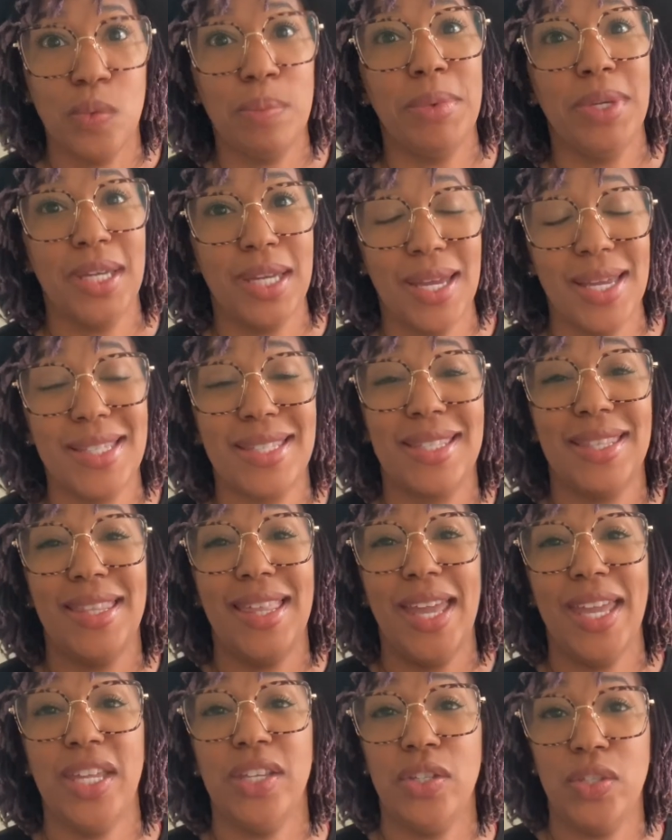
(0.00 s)
because
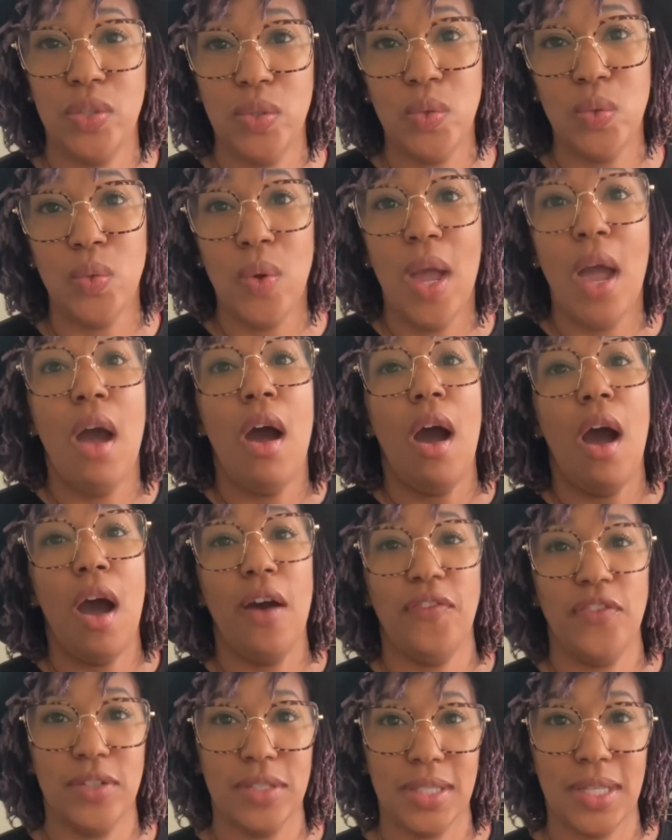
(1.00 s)
they do
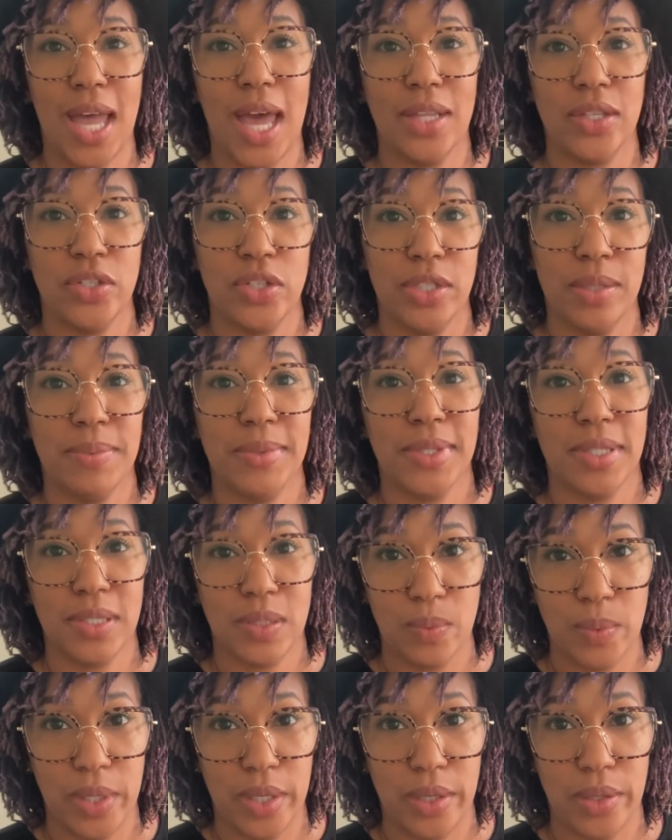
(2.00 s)
offer scholarships as
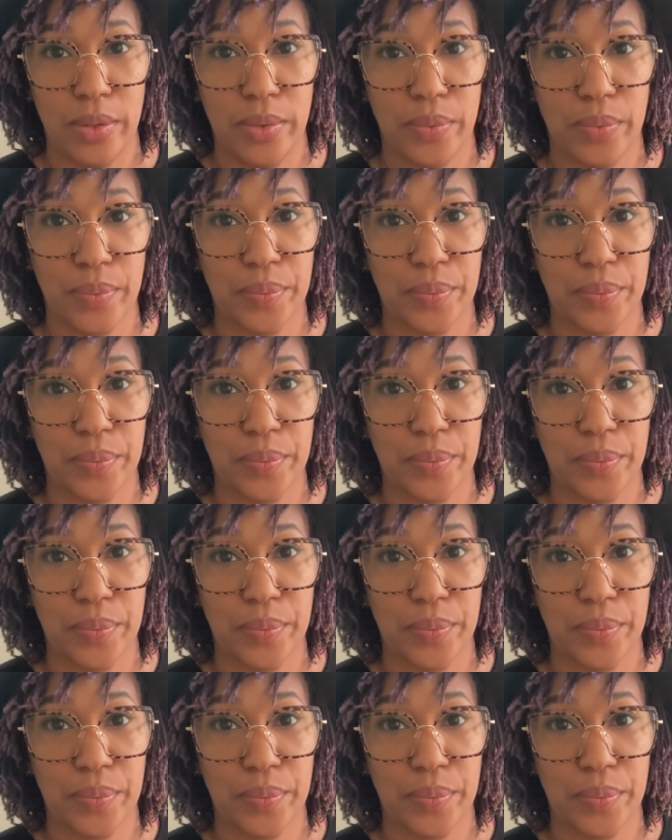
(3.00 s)
well.